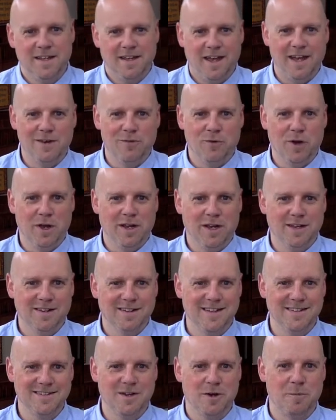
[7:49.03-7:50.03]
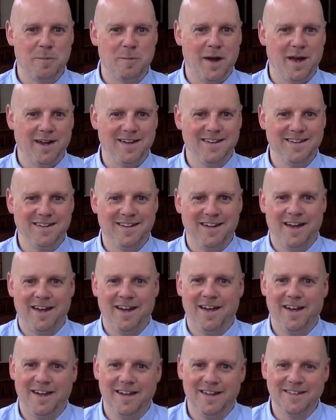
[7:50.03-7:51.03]
Anyway, let's go back
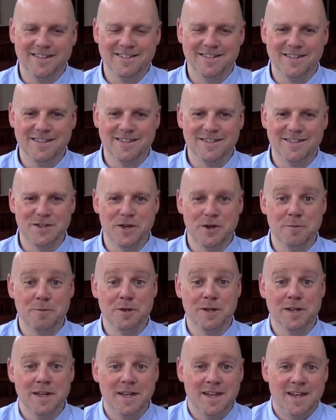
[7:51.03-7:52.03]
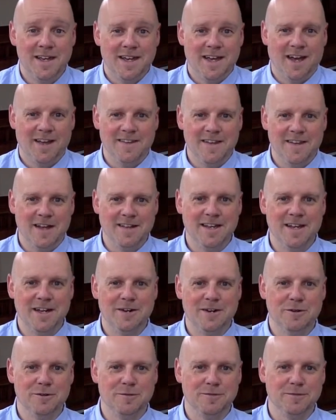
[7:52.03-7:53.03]
to the sermon and the
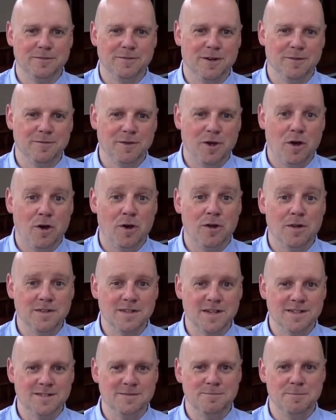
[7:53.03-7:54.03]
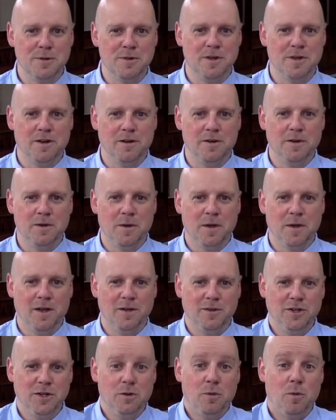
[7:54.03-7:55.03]
idea of God as Mother.
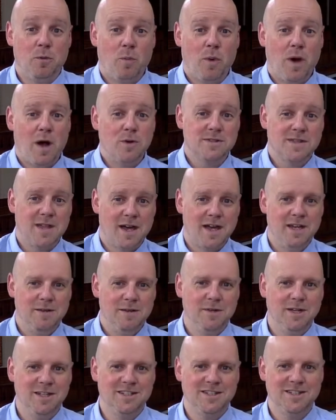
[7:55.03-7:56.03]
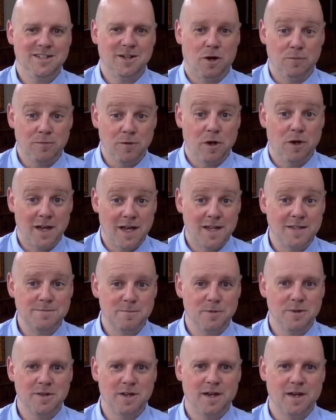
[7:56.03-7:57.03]
And you know, whilst that image of God as
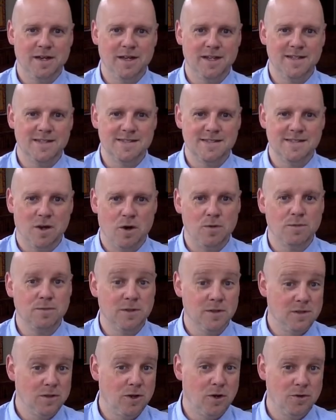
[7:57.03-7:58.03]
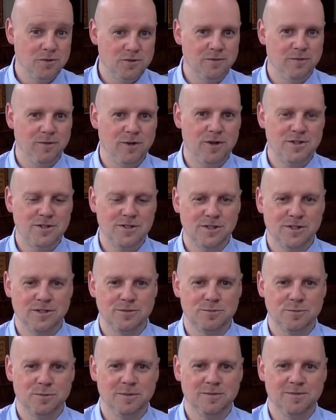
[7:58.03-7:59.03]
Mother is often controversial,
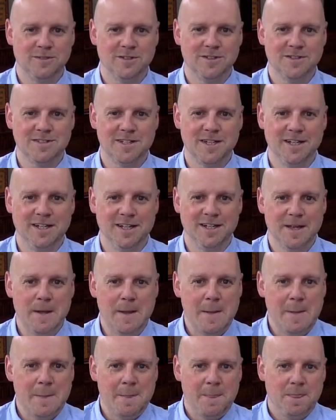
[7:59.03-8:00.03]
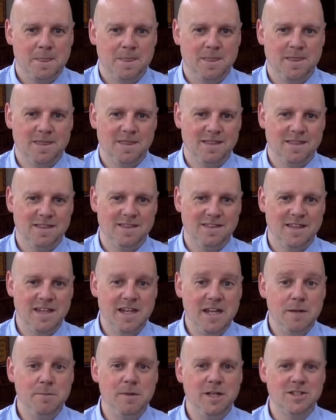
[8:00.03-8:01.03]
as we've just seen,
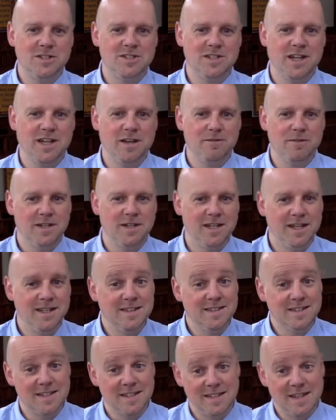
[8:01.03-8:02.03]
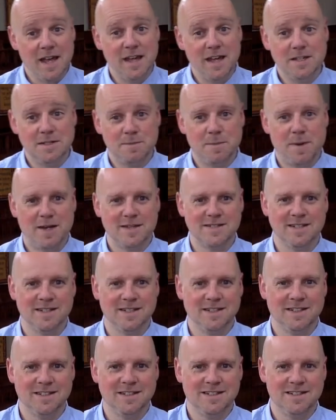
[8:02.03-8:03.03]
the image given in today's
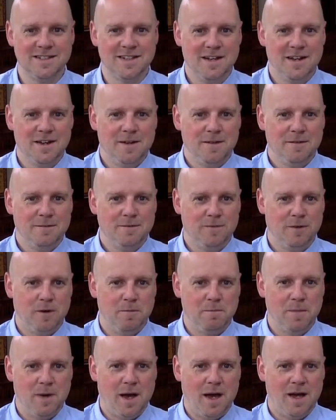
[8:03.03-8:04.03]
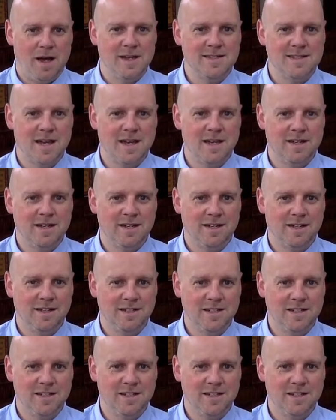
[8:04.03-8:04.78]
passage from Isaiah